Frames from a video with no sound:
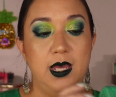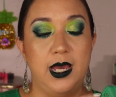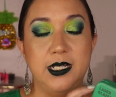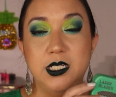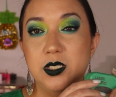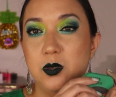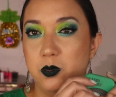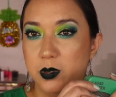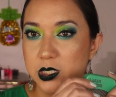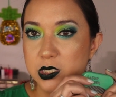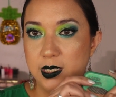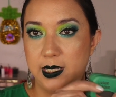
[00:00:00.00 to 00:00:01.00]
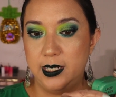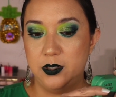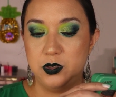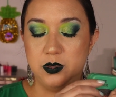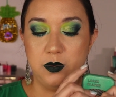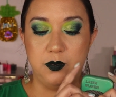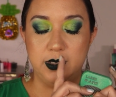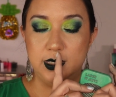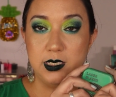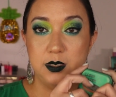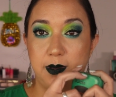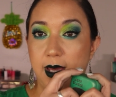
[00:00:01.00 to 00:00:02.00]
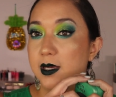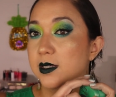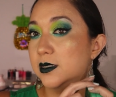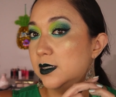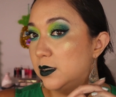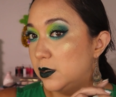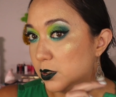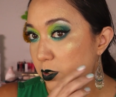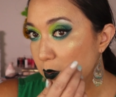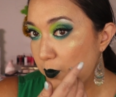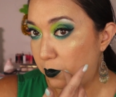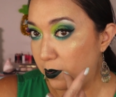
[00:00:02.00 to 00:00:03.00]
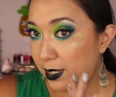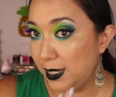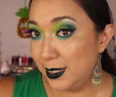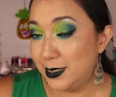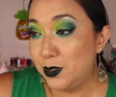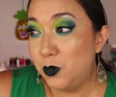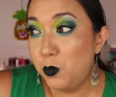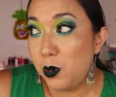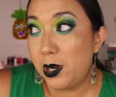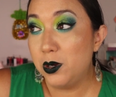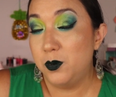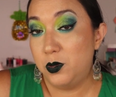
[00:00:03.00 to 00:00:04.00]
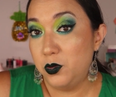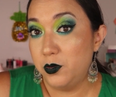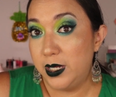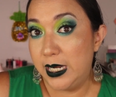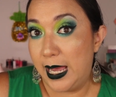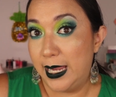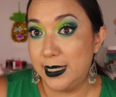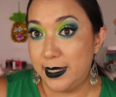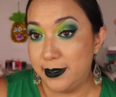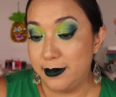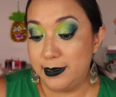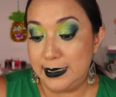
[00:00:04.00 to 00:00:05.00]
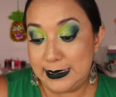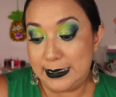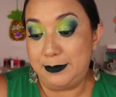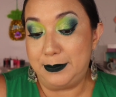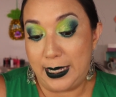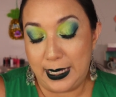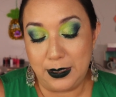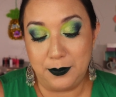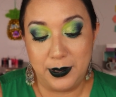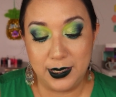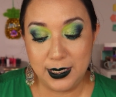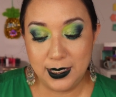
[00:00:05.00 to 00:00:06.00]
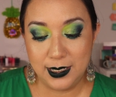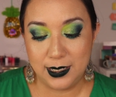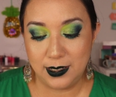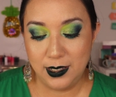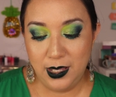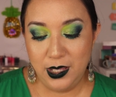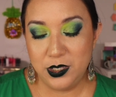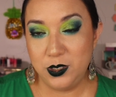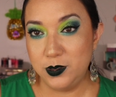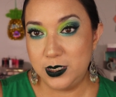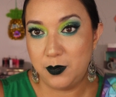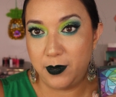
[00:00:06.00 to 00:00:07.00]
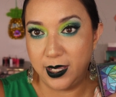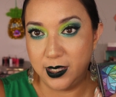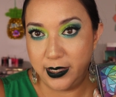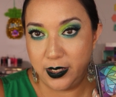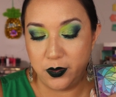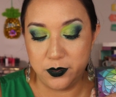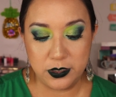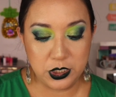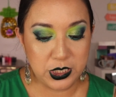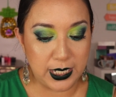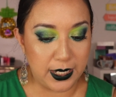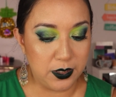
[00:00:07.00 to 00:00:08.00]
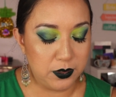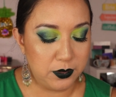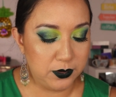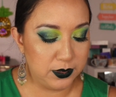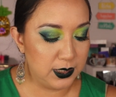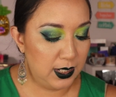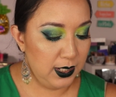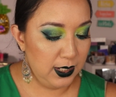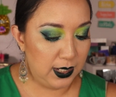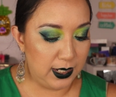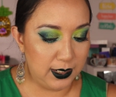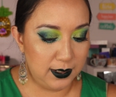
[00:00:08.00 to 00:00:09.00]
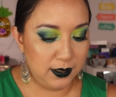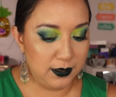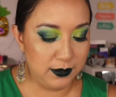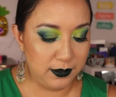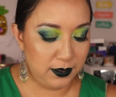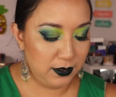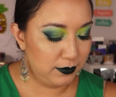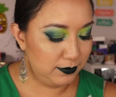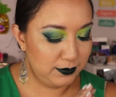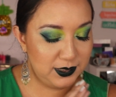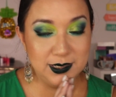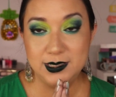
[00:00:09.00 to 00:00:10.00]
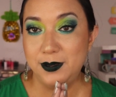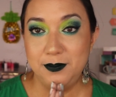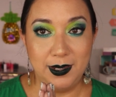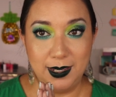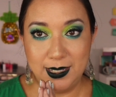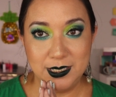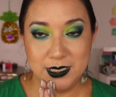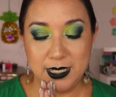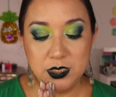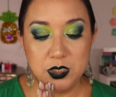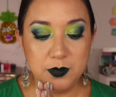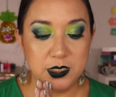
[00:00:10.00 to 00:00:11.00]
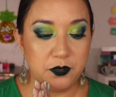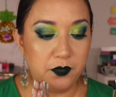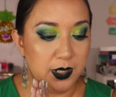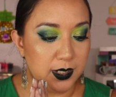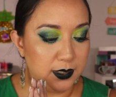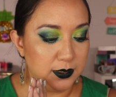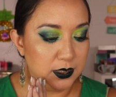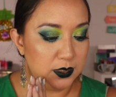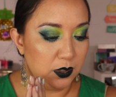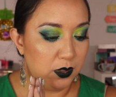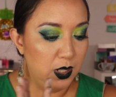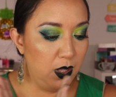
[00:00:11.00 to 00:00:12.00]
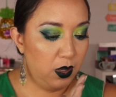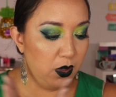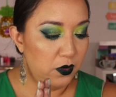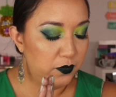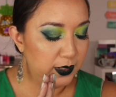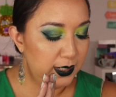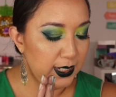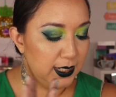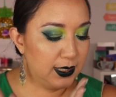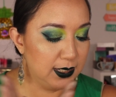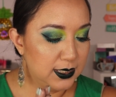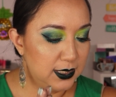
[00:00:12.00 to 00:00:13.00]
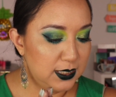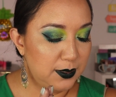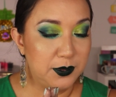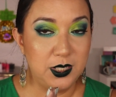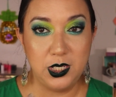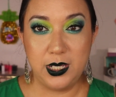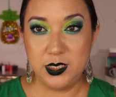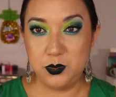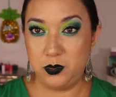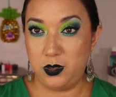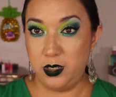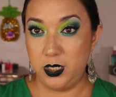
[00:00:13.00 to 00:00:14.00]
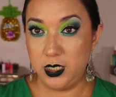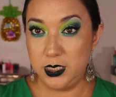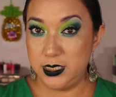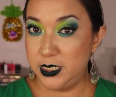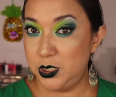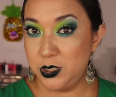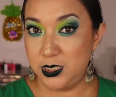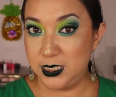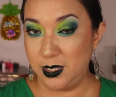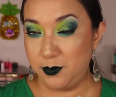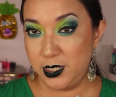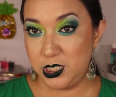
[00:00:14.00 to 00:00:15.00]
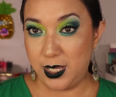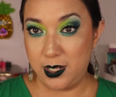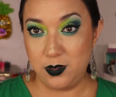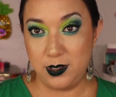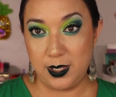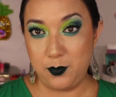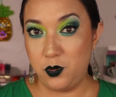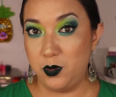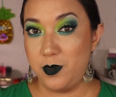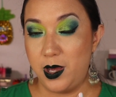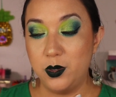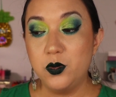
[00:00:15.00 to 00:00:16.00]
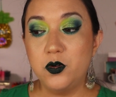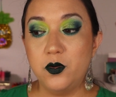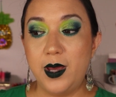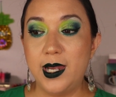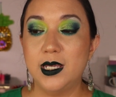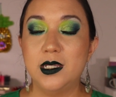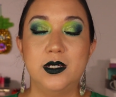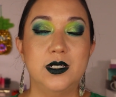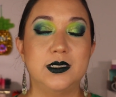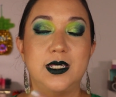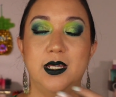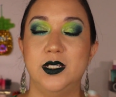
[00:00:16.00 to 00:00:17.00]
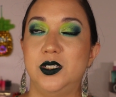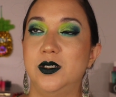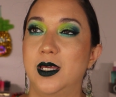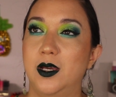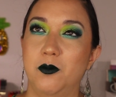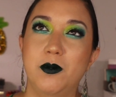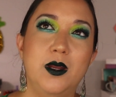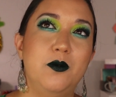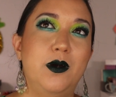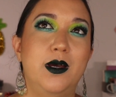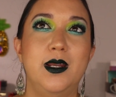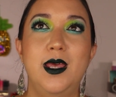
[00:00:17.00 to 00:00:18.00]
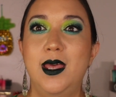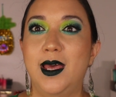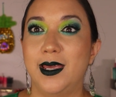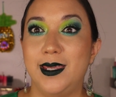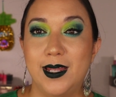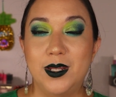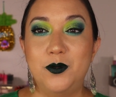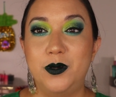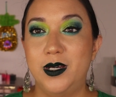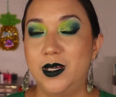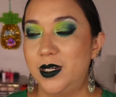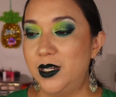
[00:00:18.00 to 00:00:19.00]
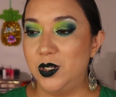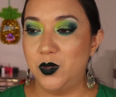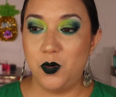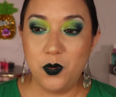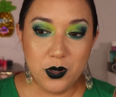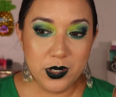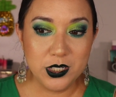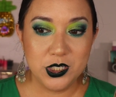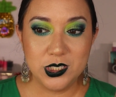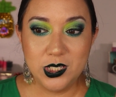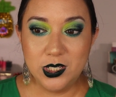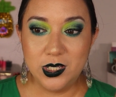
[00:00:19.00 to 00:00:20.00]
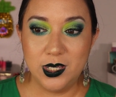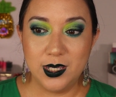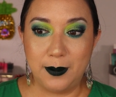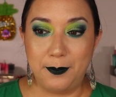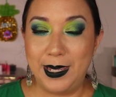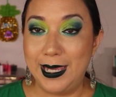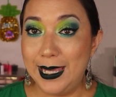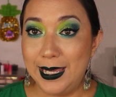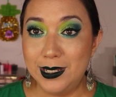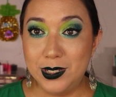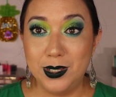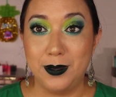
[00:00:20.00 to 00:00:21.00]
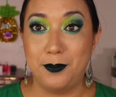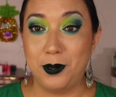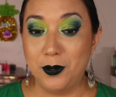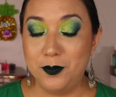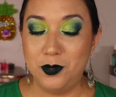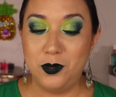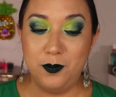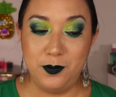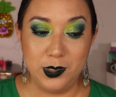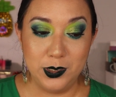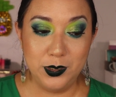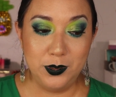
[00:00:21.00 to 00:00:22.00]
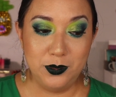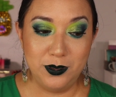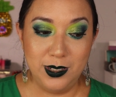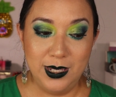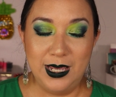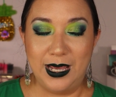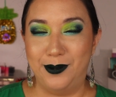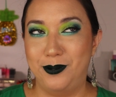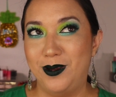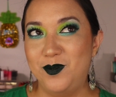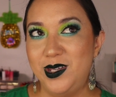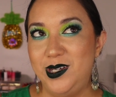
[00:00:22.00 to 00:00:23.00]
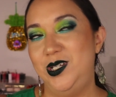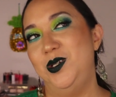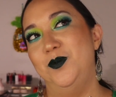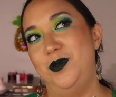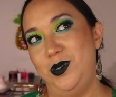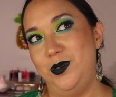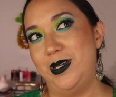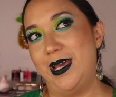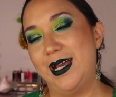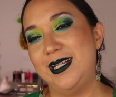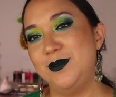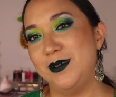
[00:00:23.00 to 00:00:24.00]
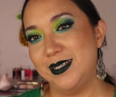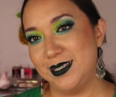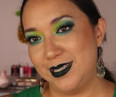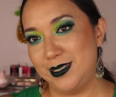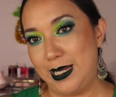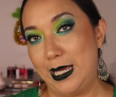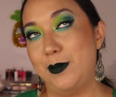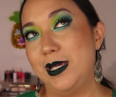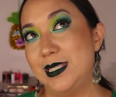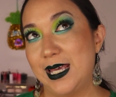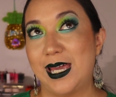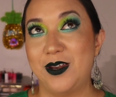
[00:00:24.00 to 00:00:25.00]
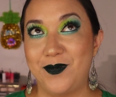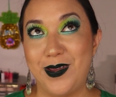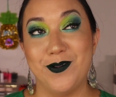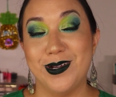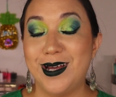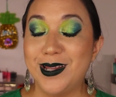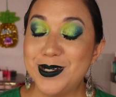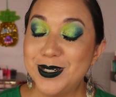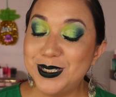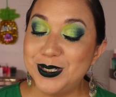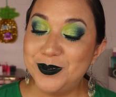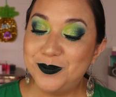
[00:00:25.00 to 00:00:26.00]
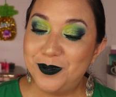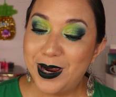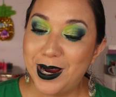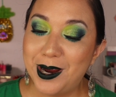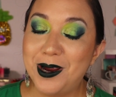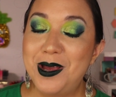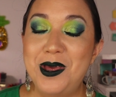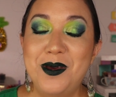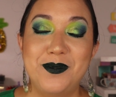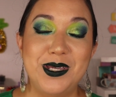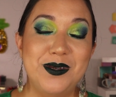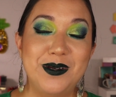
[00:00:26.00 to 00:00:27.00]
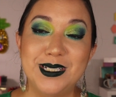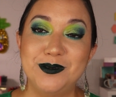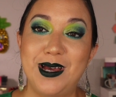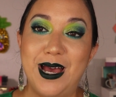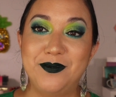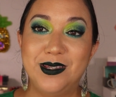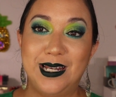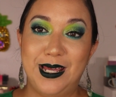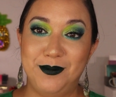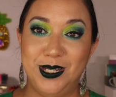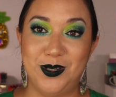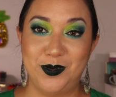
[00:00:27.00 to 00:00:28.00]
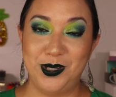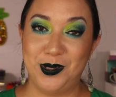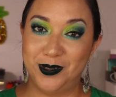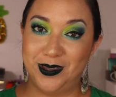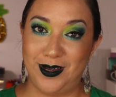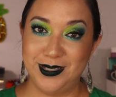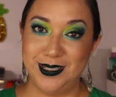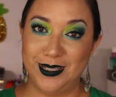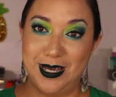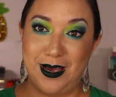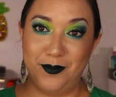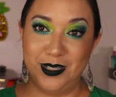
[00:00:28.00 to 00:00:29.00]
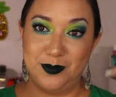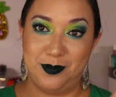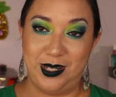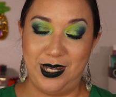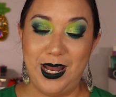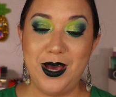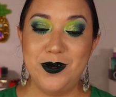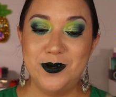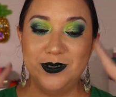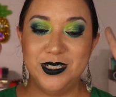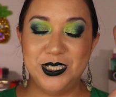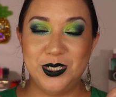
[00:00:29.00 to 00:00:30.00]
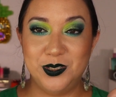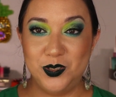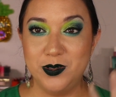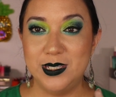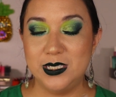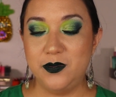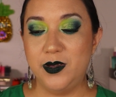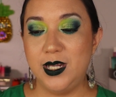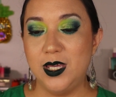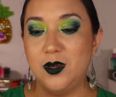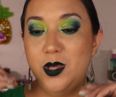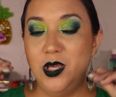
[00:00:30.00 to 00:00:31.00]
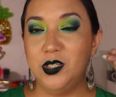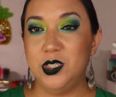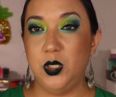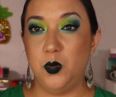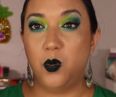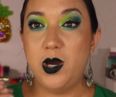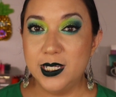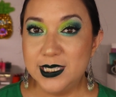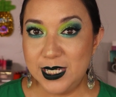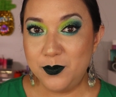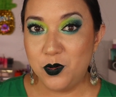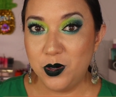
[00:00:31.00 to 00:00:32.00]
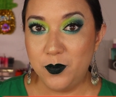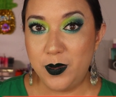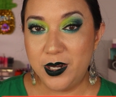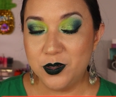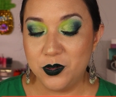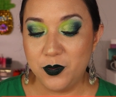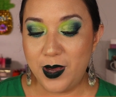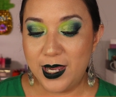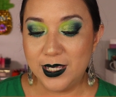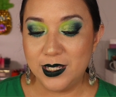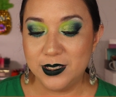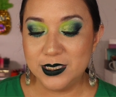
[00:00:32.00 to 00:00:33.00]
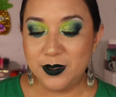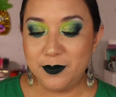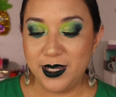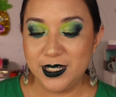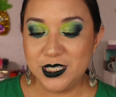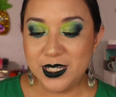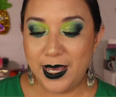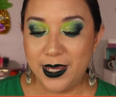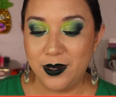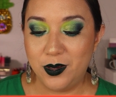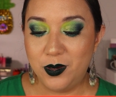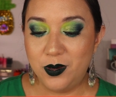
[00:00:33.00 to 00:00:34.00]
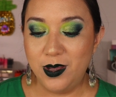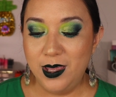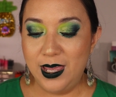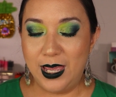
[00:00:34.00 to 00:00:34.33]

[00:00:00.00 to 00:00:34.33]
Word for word: I just wish Kaleidos would bring this back because it looks so pretty and it's a wearable green highlighter, at least in my opinion, and using my Clionadh shadows and you know, this lippy. I just had so much fun. So hopefully this is something you guys wanna continue to see on my channel, like more monochromatic looks. I could do like a red one, a yellow one, an orange look, a pink look, a purple, blue. i probably do blue next because that's like my second favorite color to wear. But you guys guys will have to let me know your thoughts in the comments below. Did you enjoy this video? Do you want to see more monochromatic looks on my channel?